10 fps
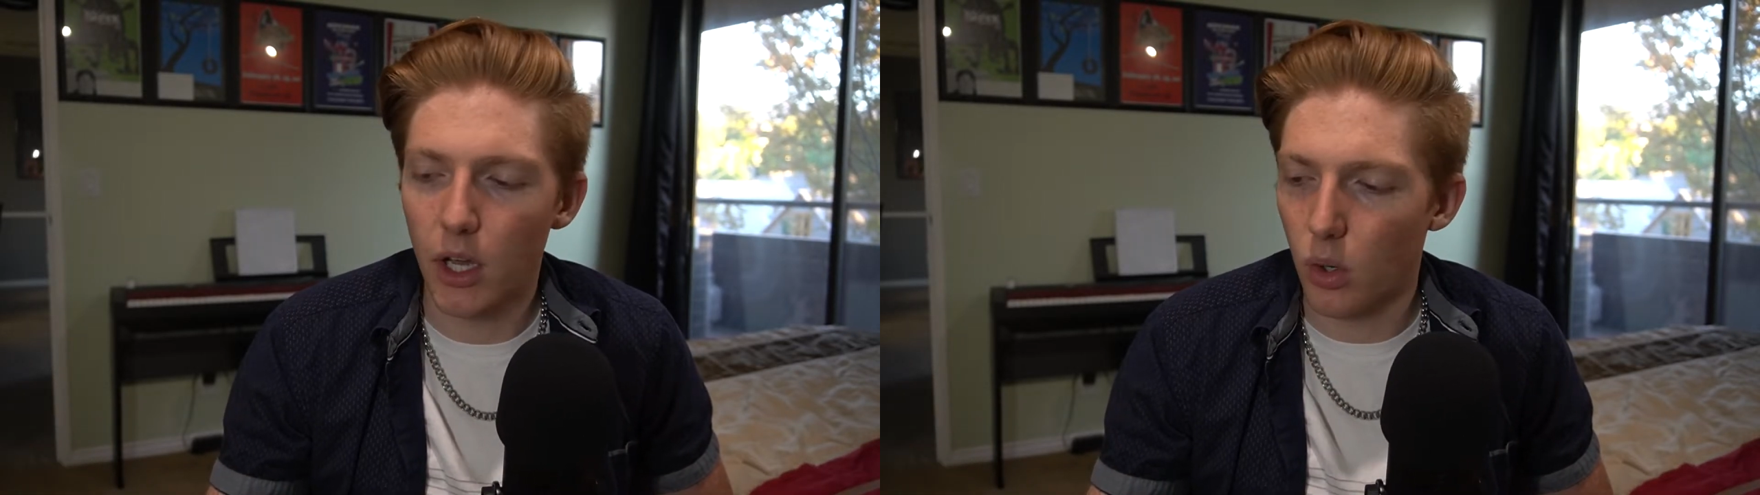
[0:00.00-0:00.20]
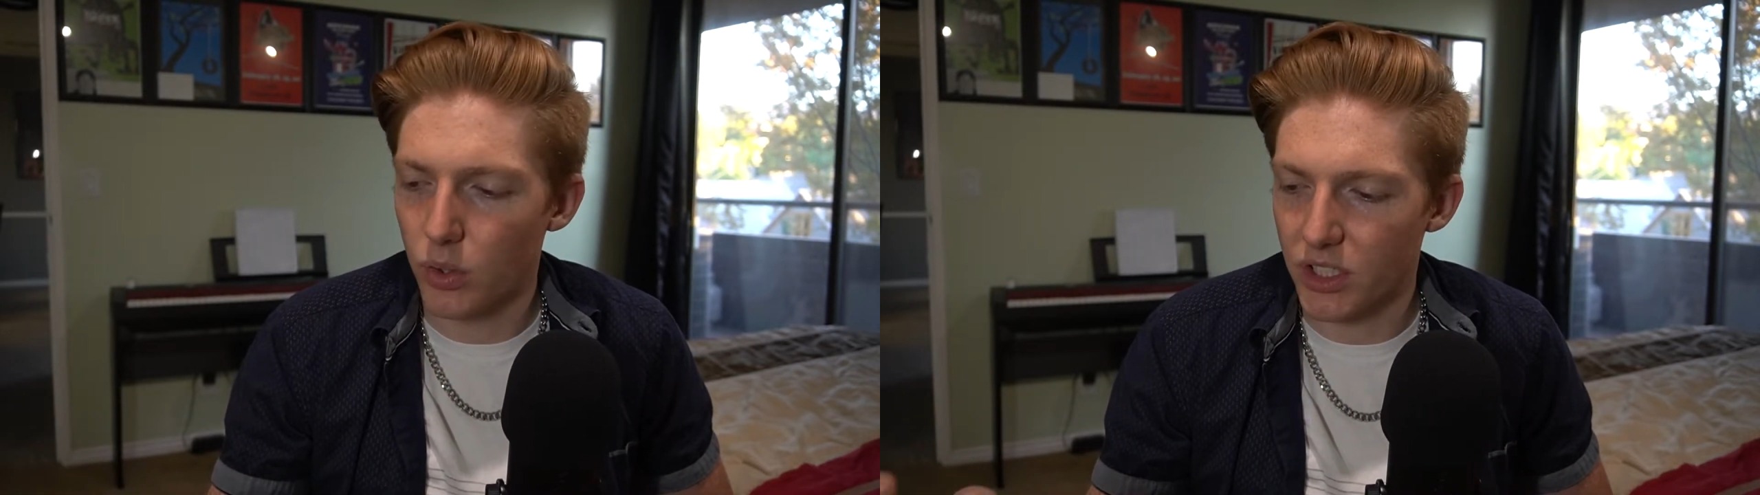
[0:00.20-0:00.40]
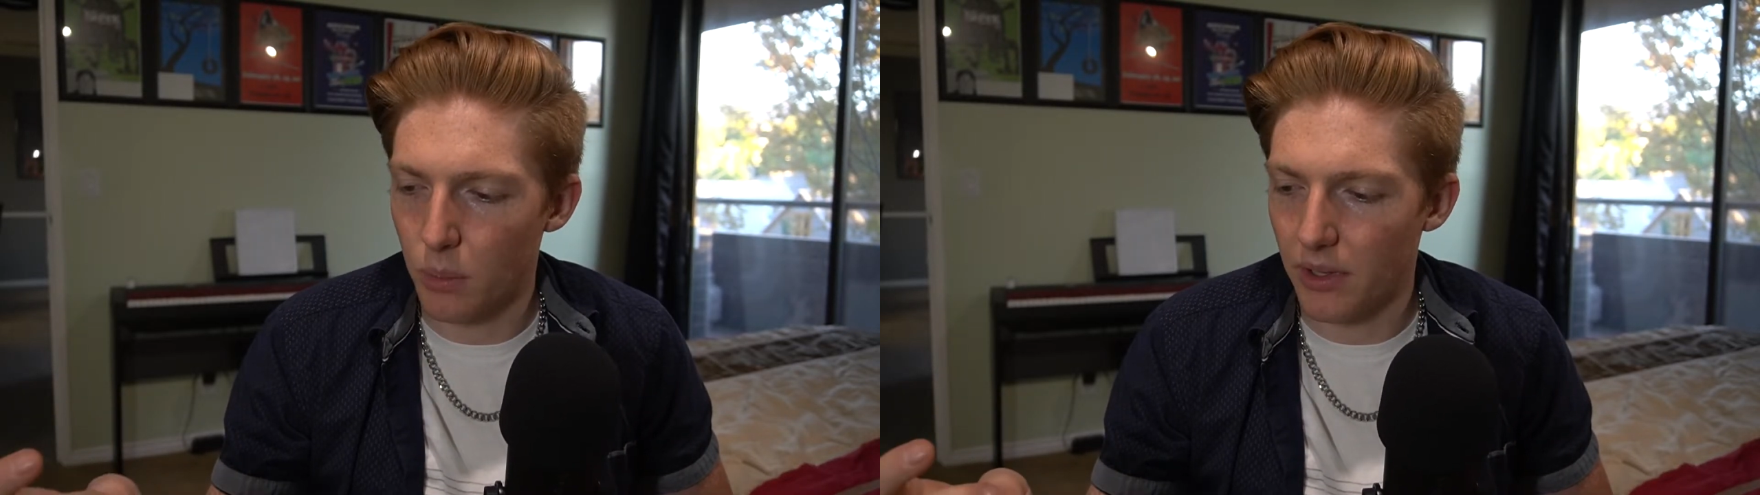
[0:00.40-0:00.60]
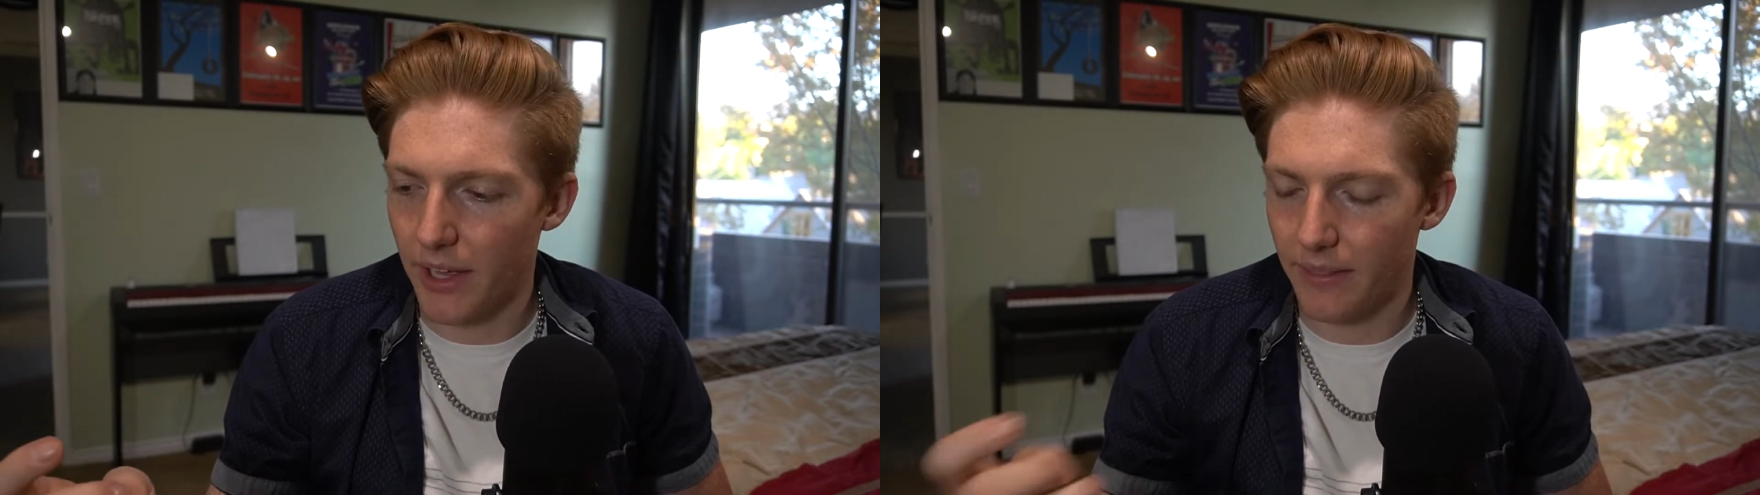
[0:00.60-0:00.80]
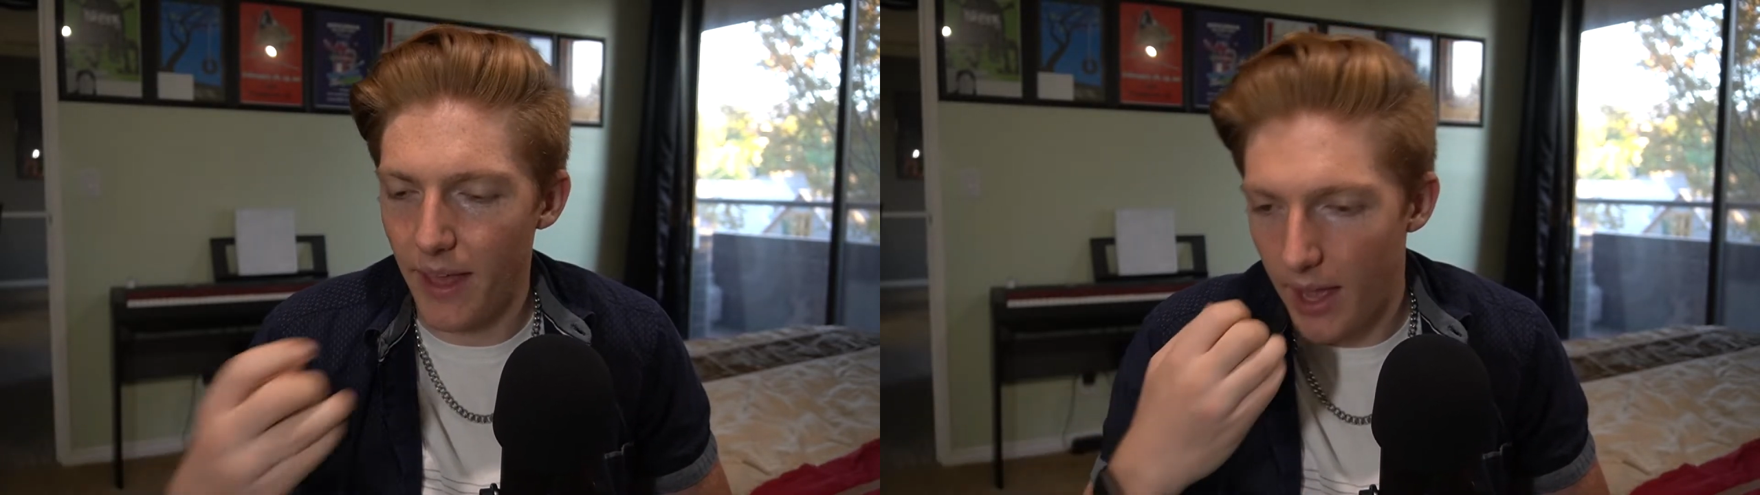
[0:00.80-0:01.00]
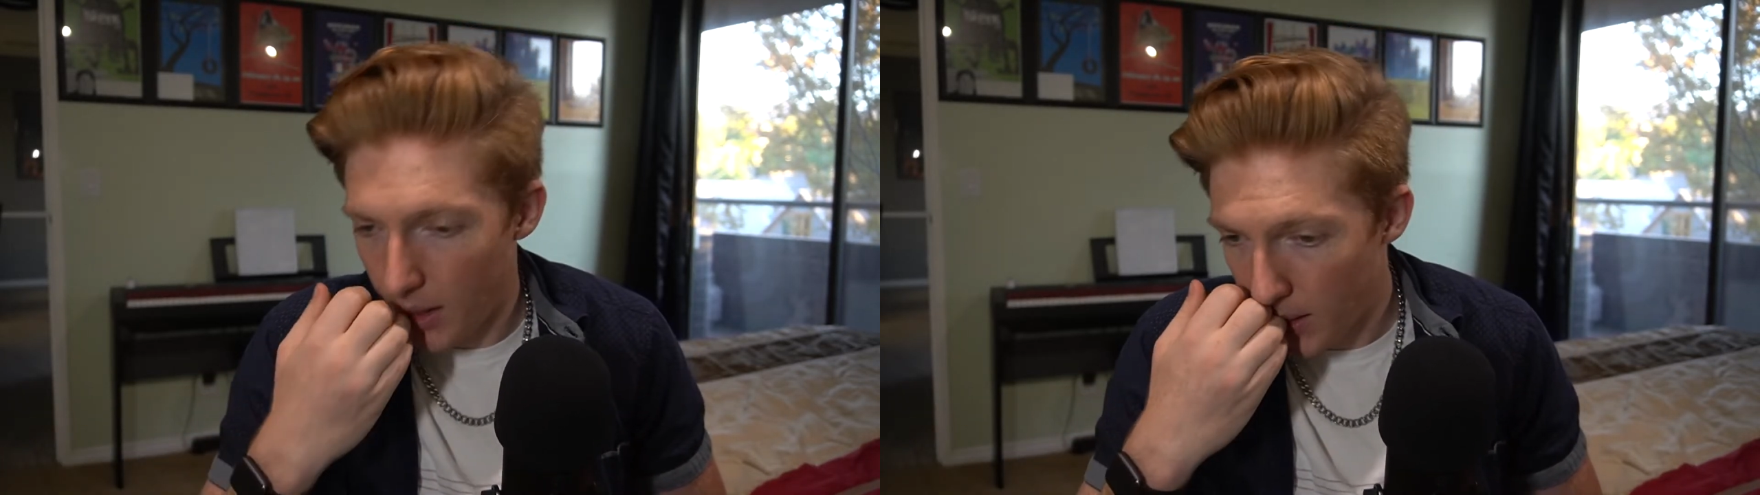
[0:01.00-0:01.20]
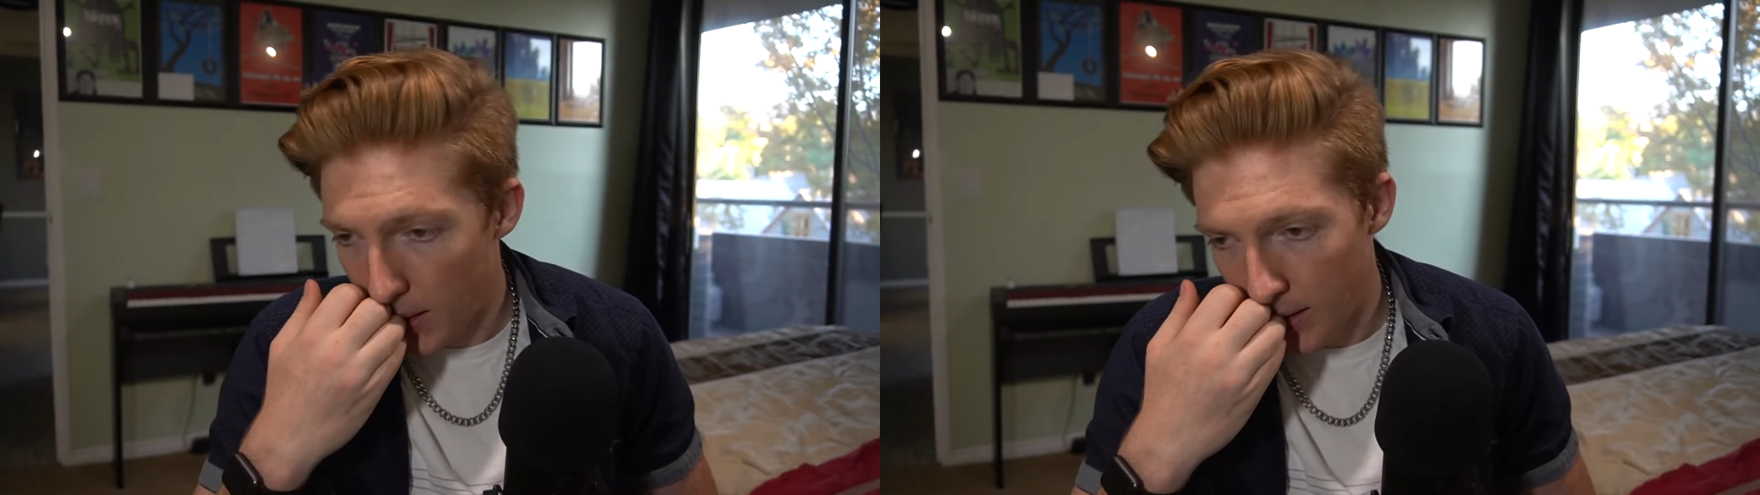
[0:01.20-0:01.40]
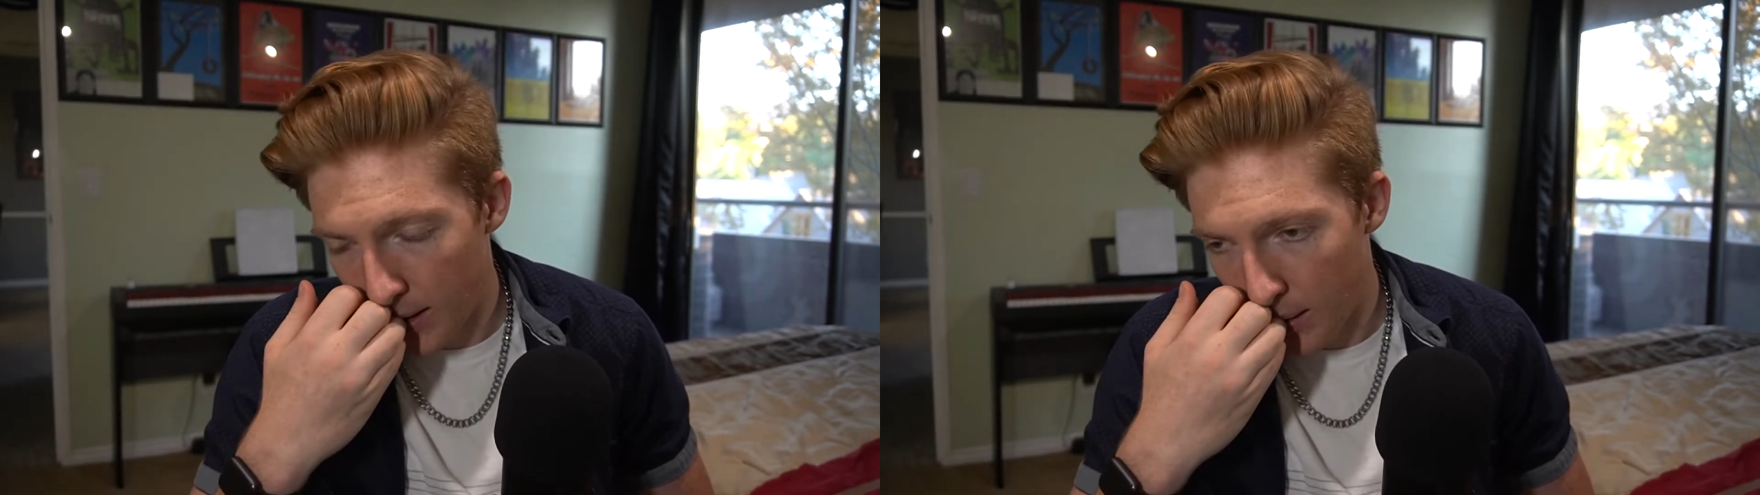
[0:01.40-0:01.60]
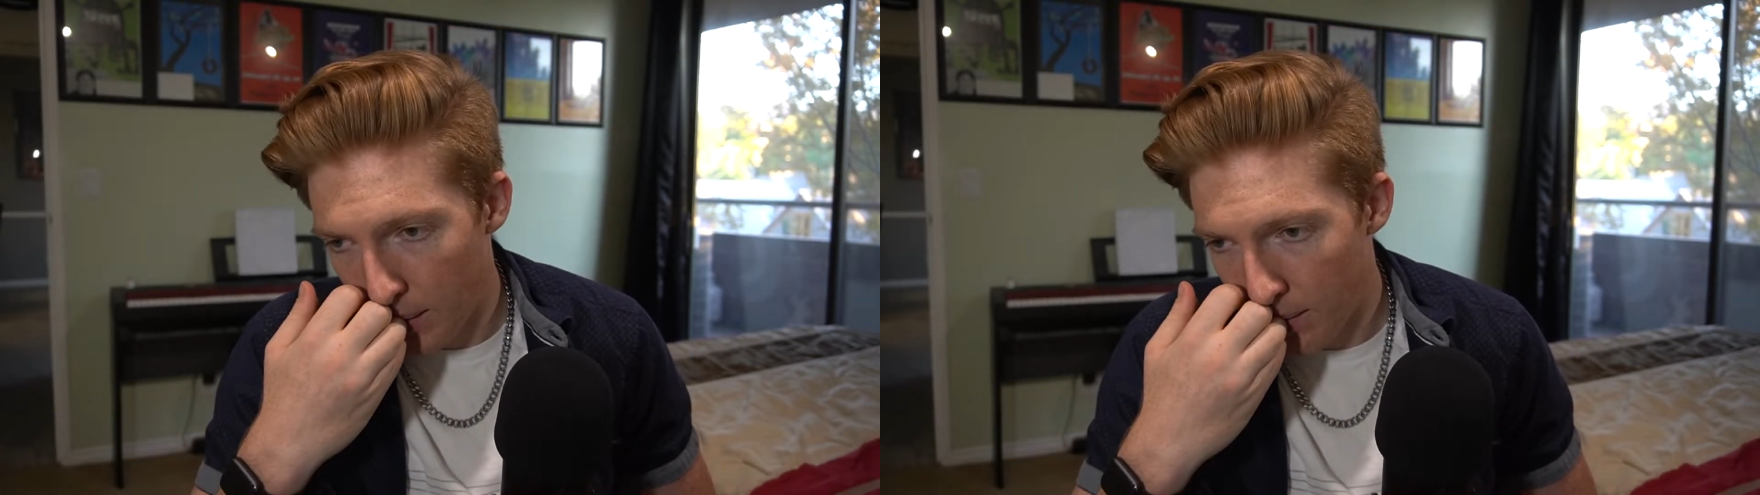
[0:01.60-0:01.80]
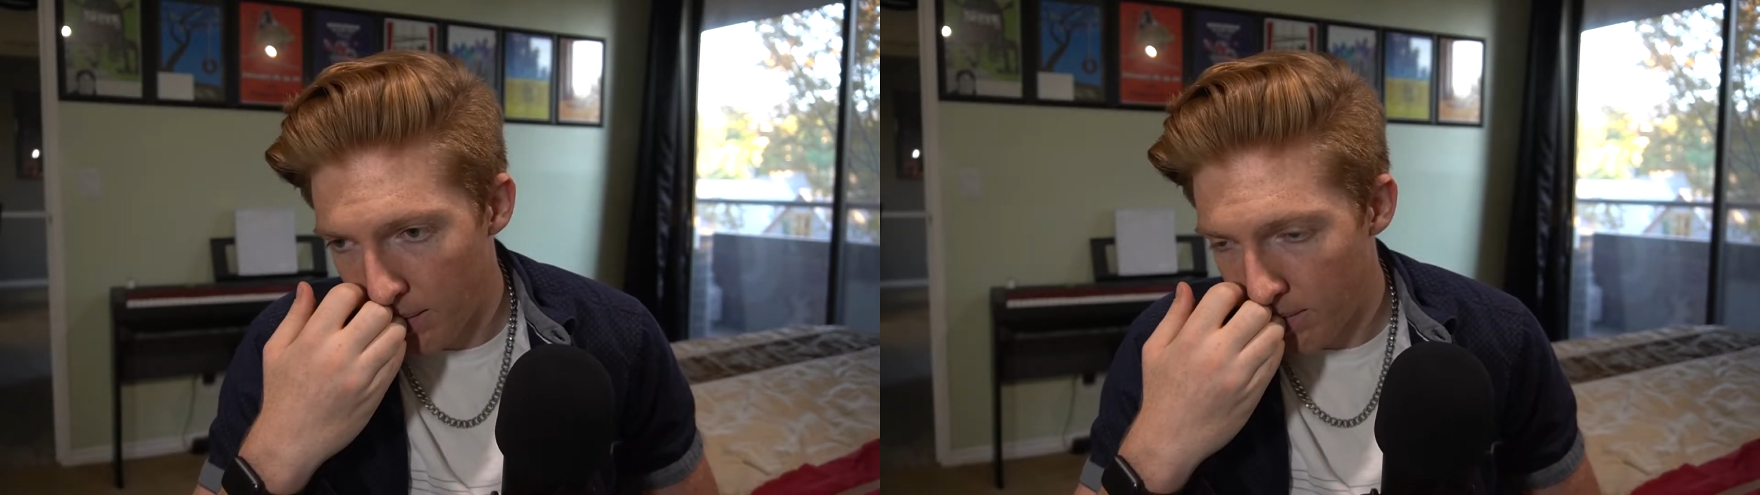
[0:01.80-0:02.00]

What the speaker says: or someone like that, and